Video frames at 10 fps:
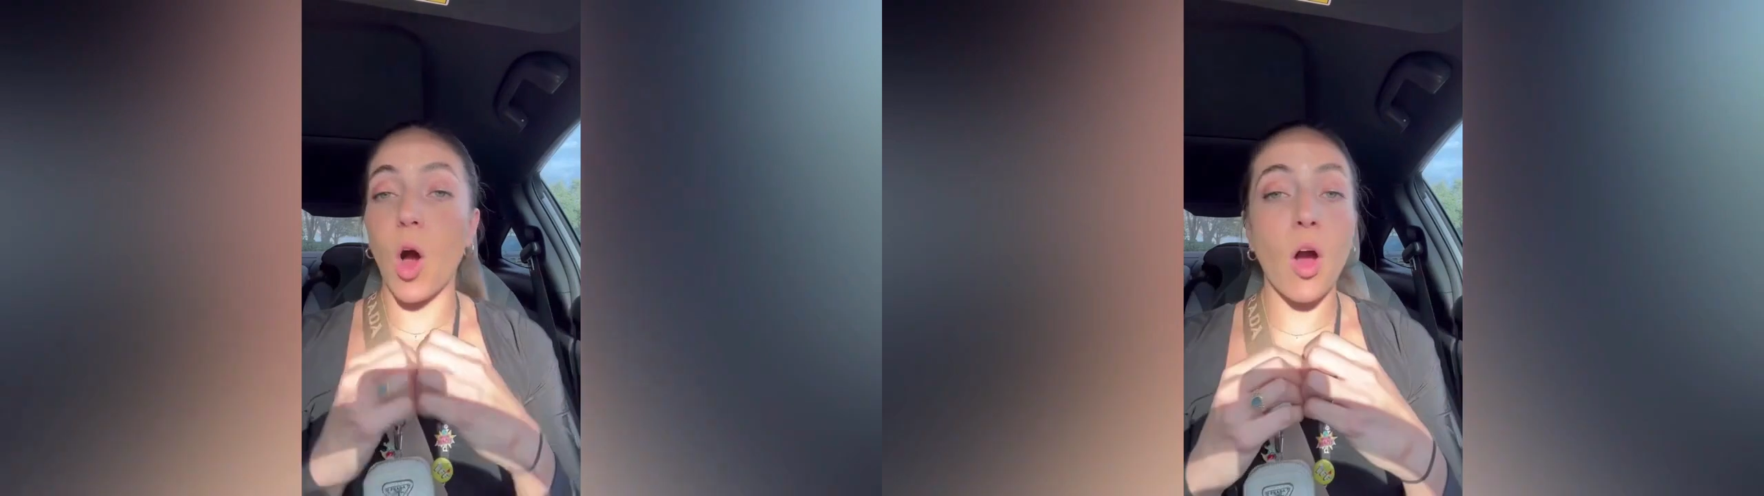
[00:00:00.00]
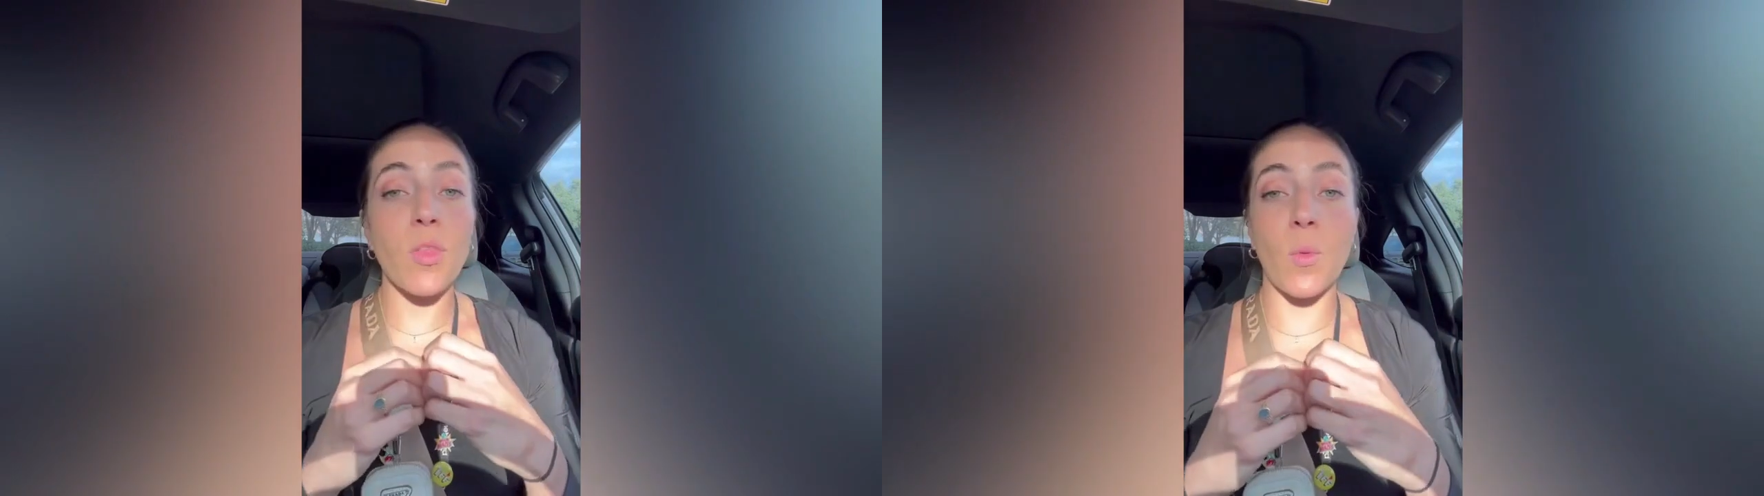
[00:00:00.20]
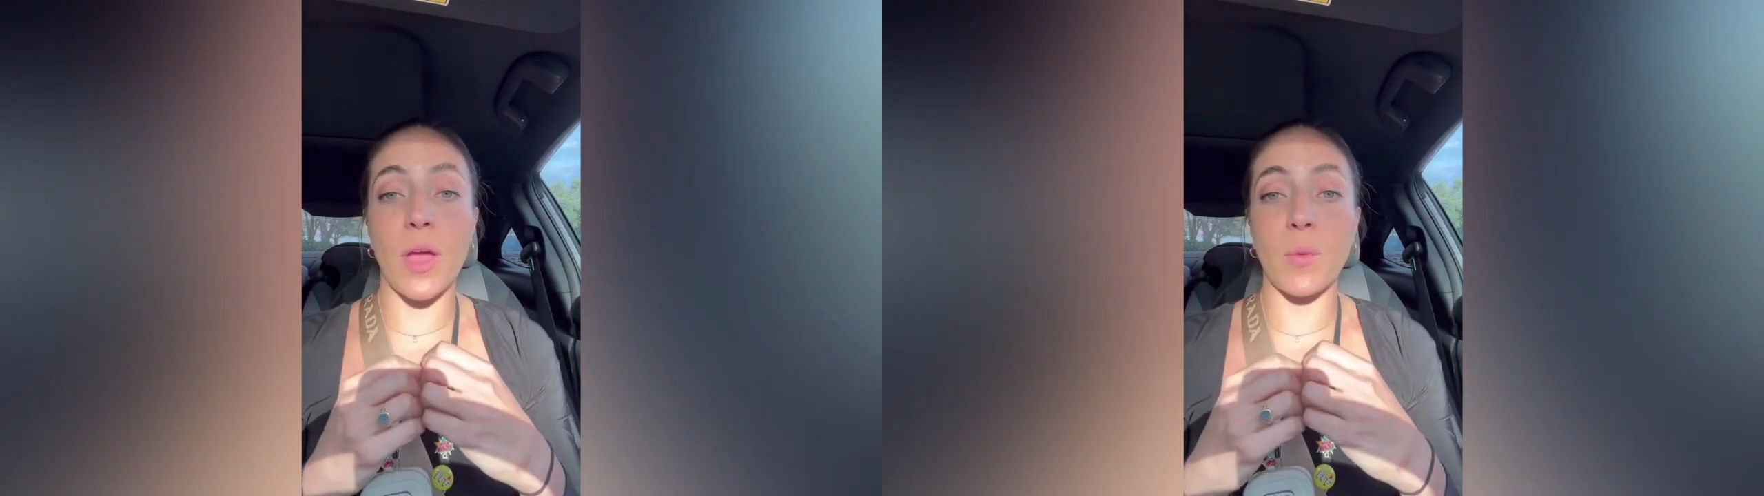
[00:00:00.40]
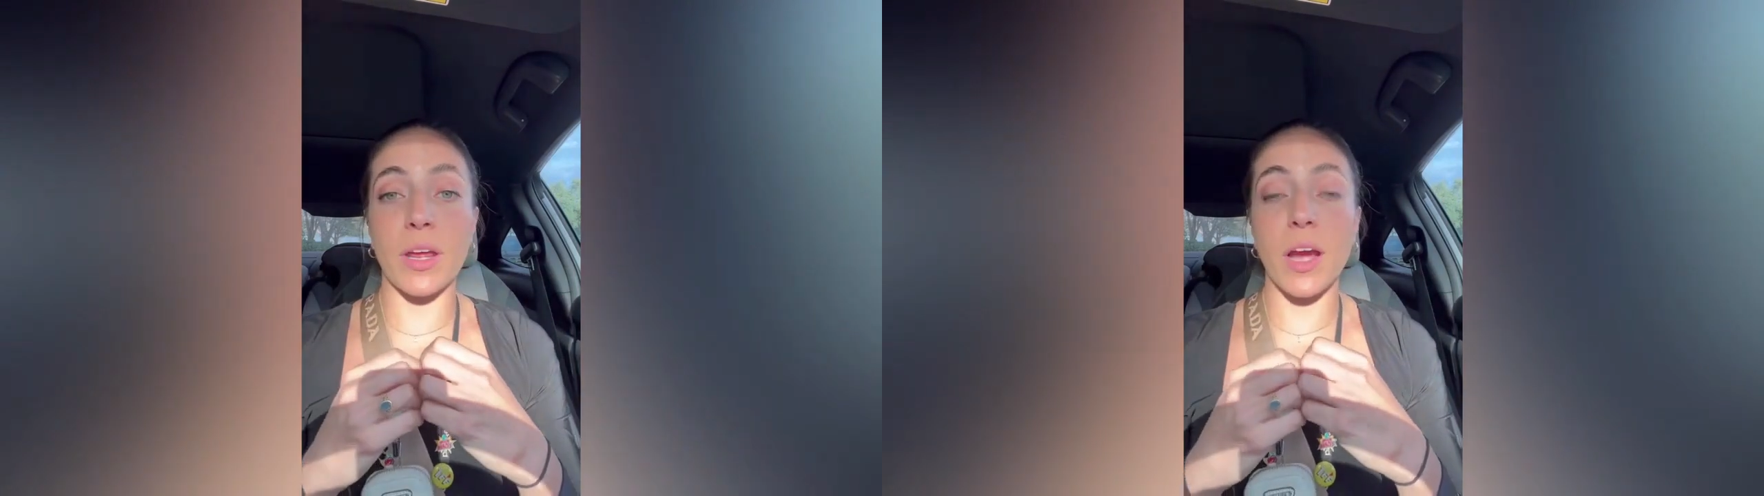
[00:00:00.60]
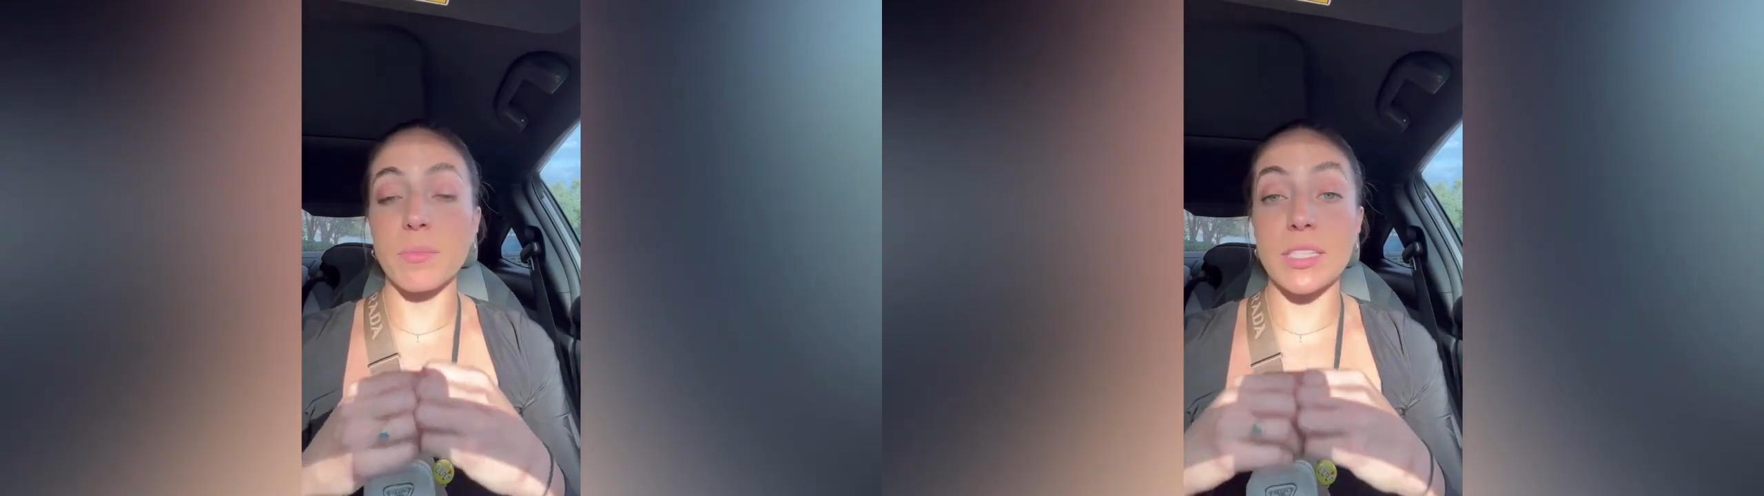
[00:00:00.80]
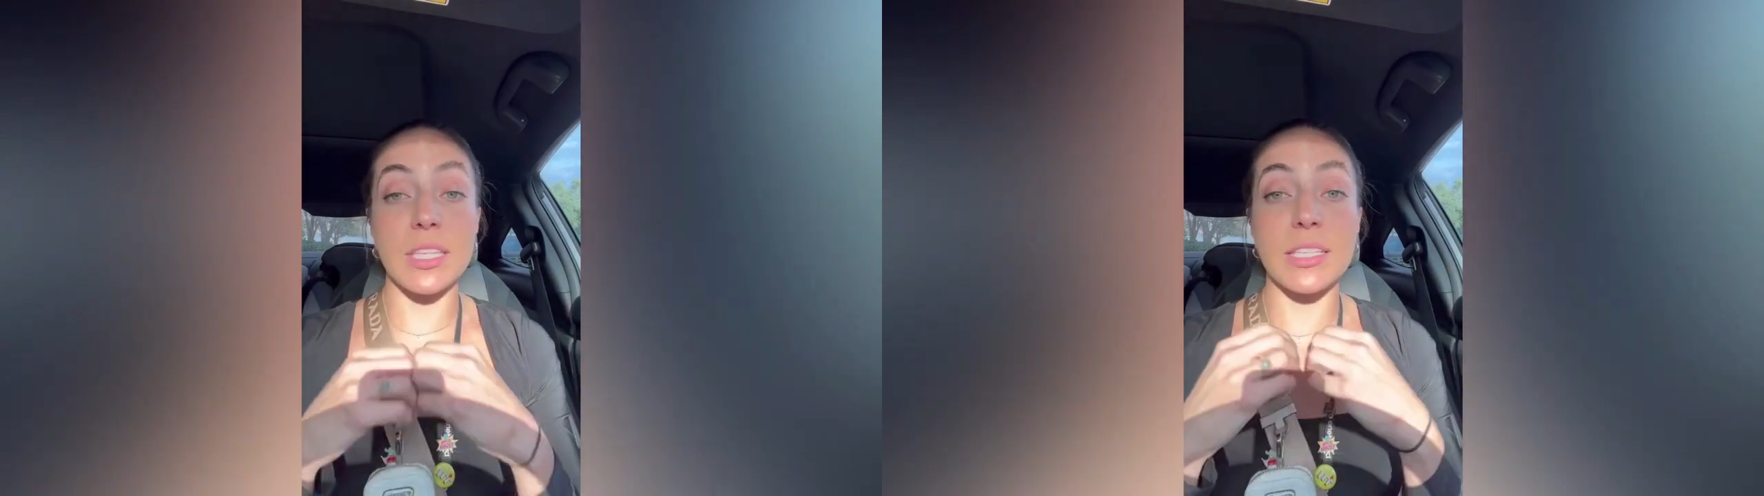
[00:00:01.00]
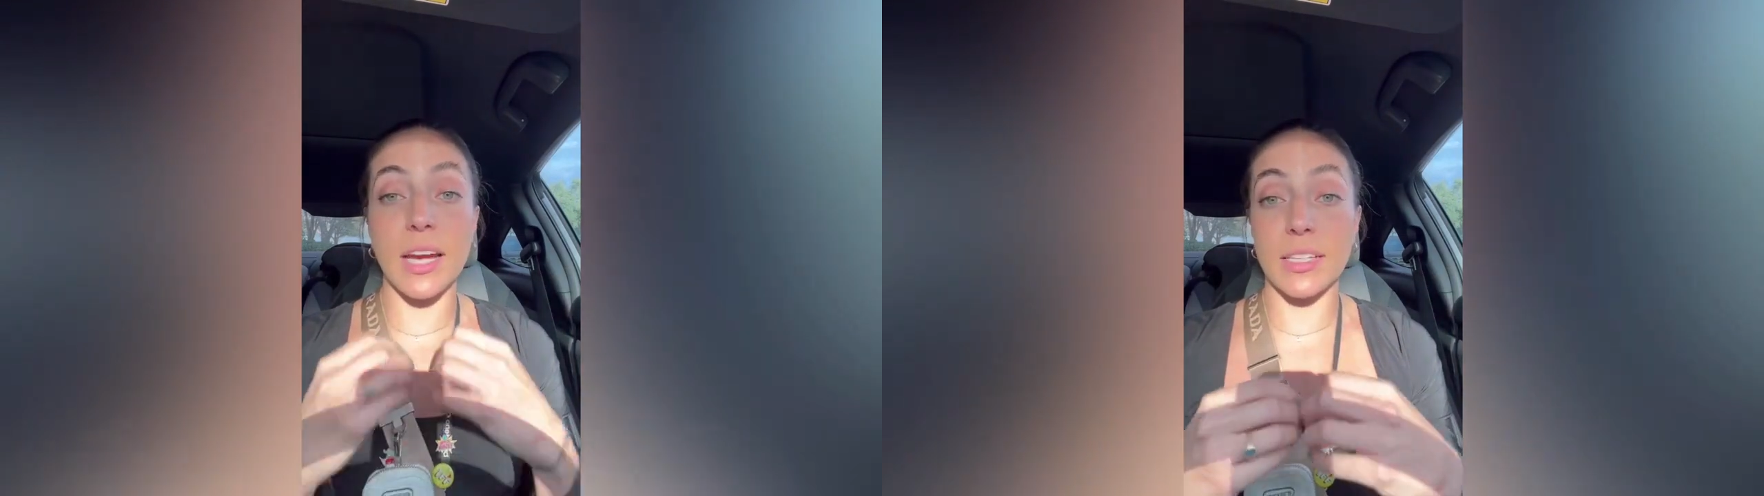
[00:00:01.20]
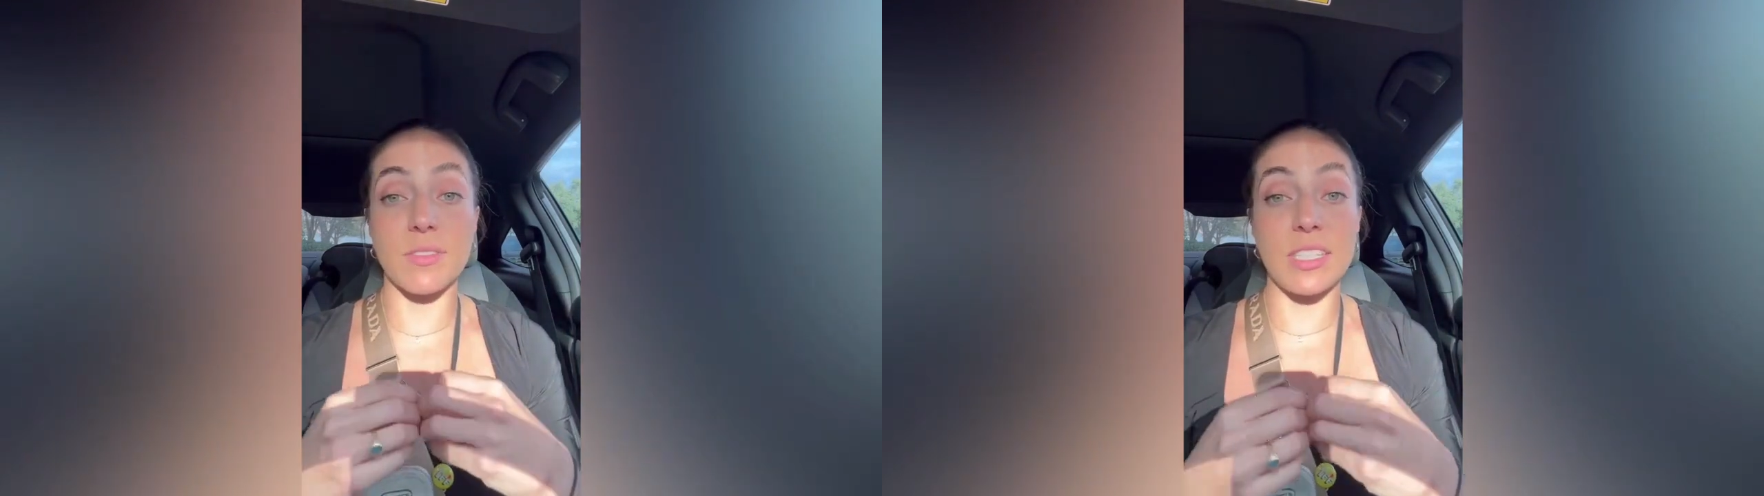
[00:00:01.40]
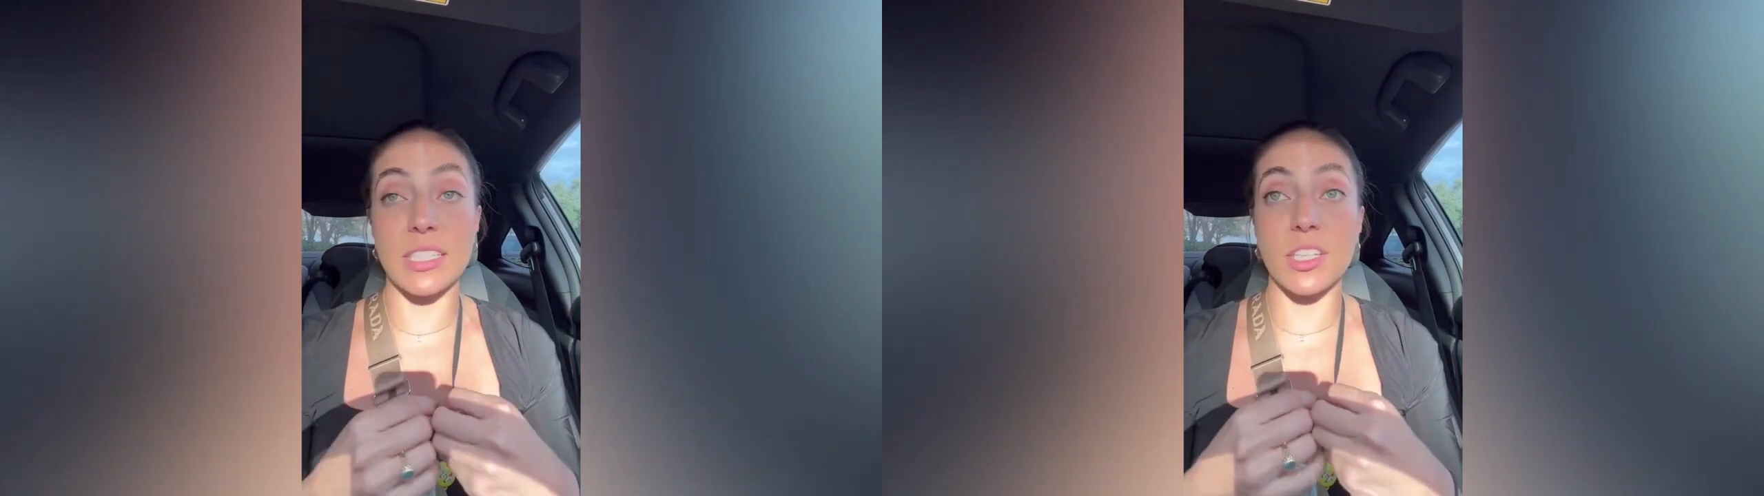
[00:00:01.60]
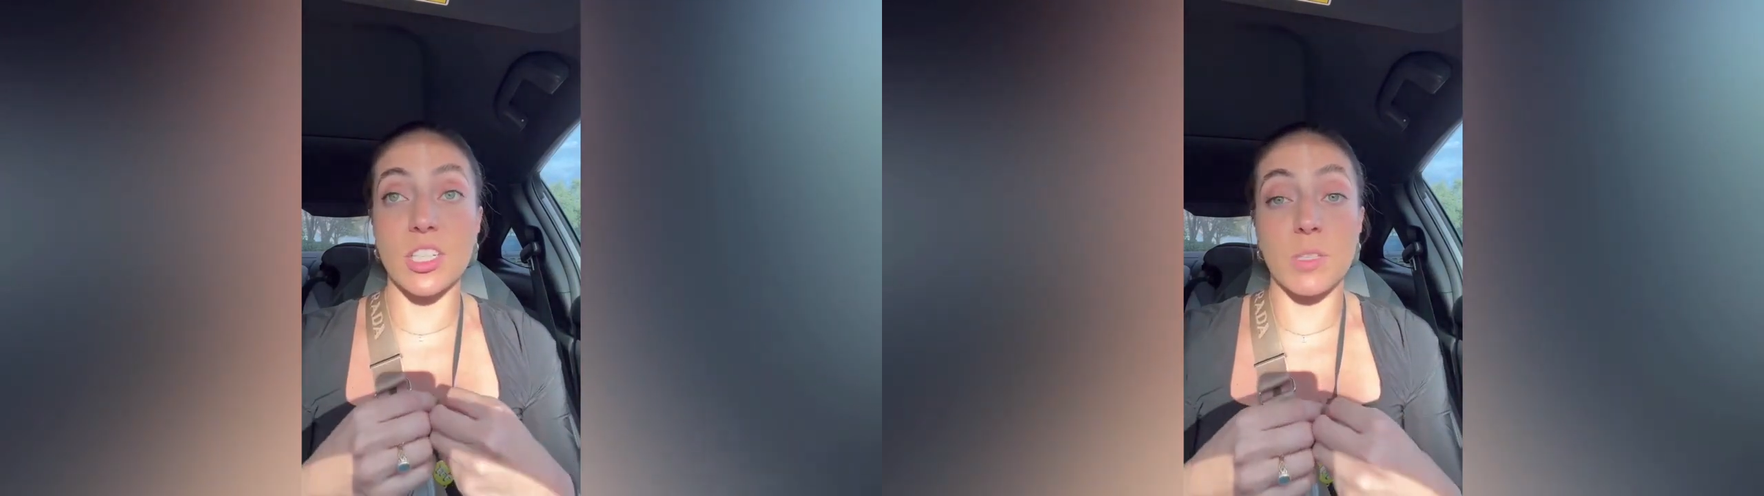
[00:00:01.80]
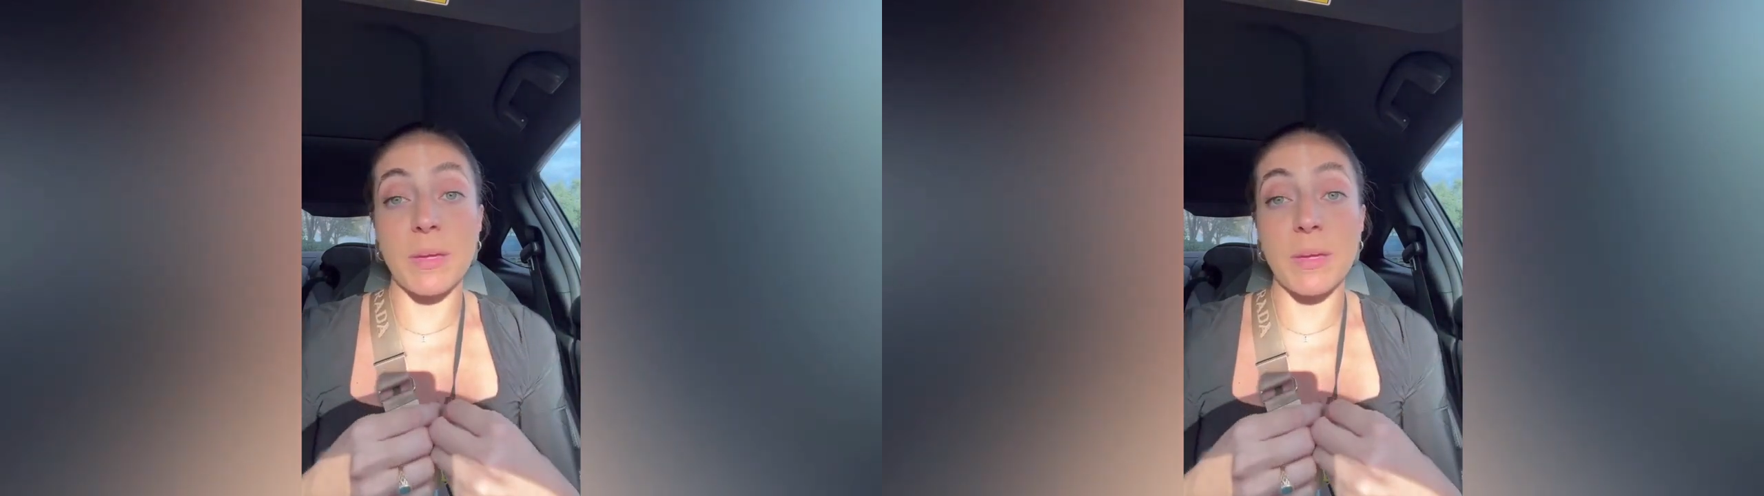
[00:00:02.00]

all the way when it comes to these kinds of decisions,